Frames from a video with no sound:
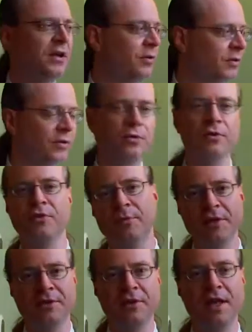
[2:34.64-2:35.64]
I go and score
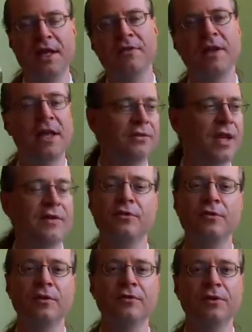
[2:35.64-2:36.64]
somebody today and they have a
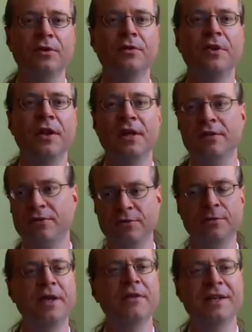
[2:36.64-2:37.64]
score of 0, then I
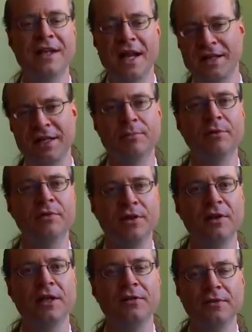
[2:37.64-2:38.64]
assume they have a
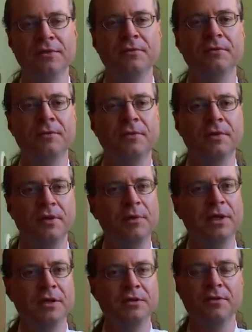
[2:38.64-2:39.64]
98% likelihood of
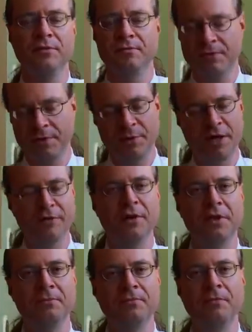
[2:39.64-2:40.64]
being under the poverty
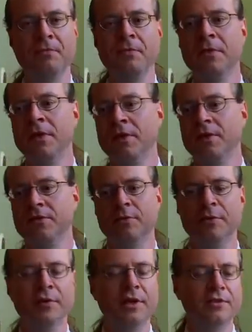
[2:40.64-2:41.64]
line. So
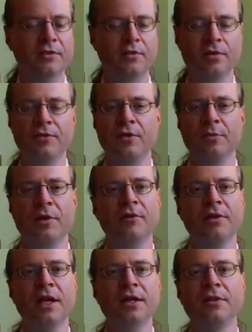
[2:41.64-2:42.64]
we relate scores to the
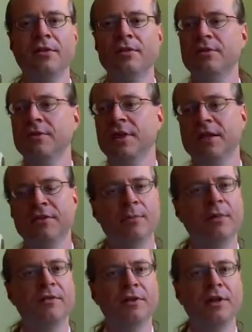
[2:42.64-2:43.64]
poverty likelihood. You take
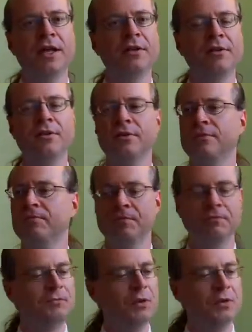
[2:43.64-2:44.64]
that poverty likelihood,
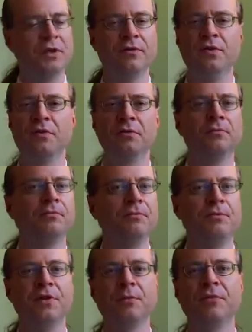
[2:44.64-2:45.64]
you interview
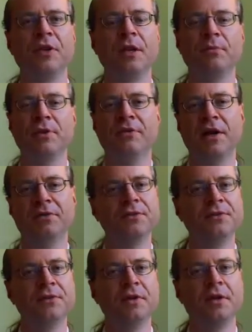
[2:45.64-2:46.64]
some sample of
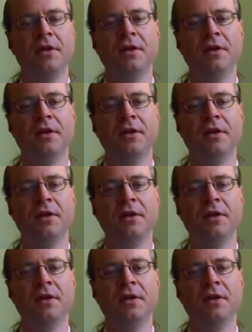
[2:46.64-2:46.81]
houses.